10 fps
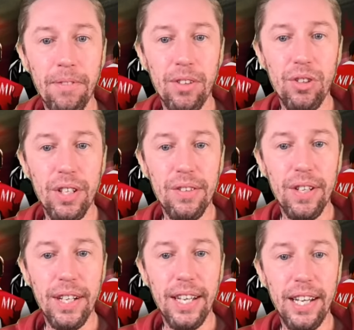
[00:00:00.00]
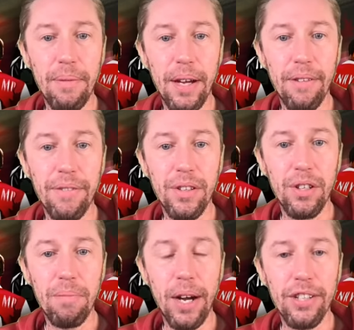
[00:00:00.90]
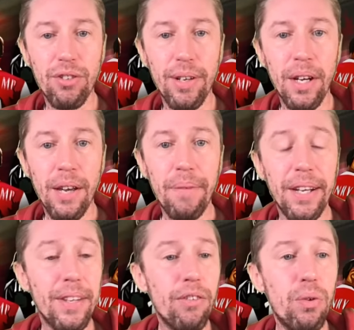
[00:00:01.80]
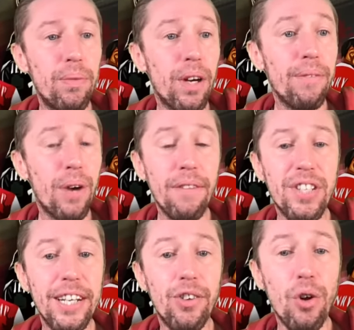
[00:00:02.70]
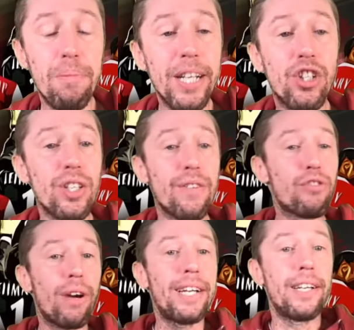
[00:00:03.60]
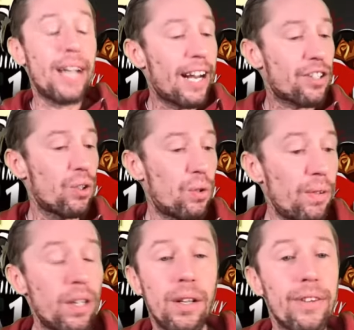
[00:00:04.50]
We're transfer Kitty paying for the Dubai trip. Mate, they're all I've seen no pictures of training at all.